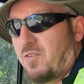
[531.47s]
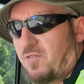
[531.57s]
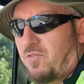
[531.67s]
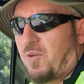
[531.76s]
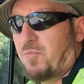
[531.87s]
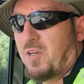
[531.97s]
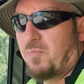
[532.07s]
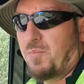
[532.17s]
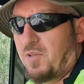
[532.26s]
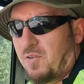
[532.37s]
Stop
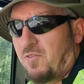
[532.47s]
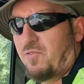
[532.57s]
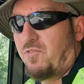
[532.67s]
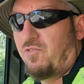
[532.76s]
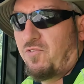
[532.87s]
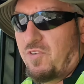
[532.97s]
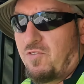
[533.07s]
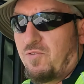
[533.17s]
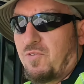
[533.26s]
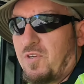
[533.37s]
that because she's going
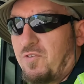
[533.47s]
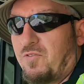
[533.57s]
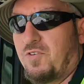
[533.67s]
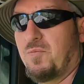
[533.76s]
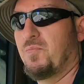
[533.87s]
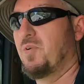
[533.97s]
to talk the whole time.